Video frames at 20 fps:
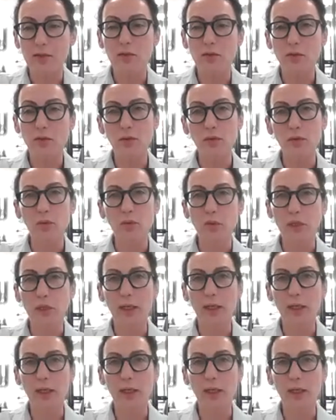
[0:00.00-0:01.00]
to
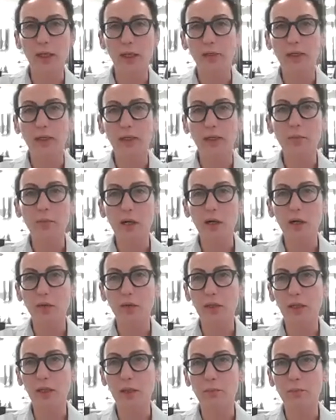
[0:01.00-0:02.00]
think
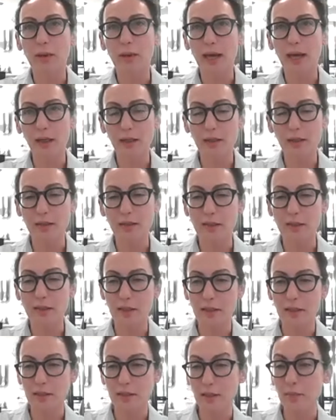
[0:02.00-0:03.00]
about the banking
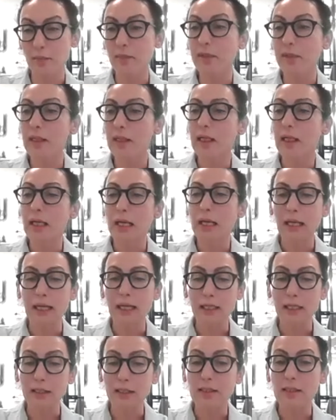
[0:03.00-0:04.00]
system,
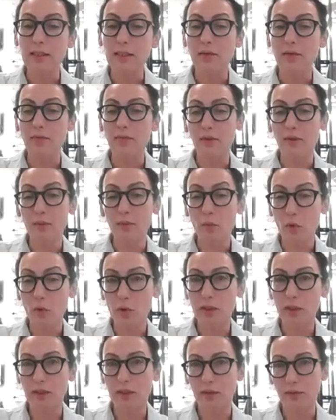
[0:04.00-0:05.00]
it's even
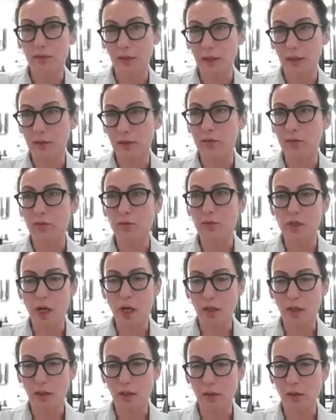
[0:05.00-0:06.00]
more difficult to
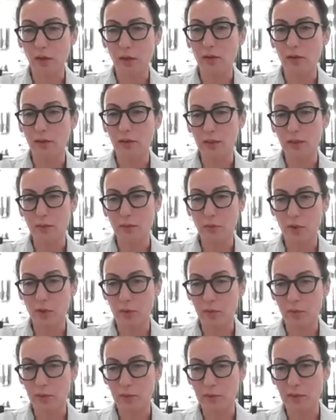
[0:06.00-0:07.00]
juggle all these
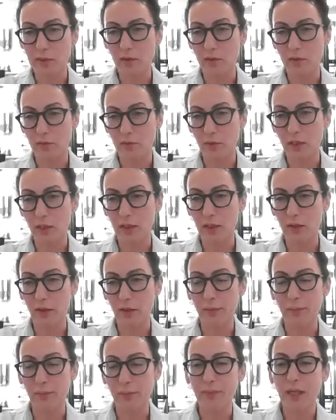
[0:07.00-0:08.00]
problems
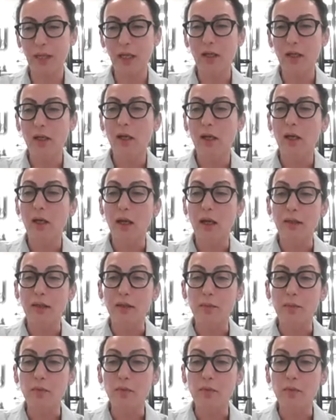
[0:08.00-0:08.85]
together. The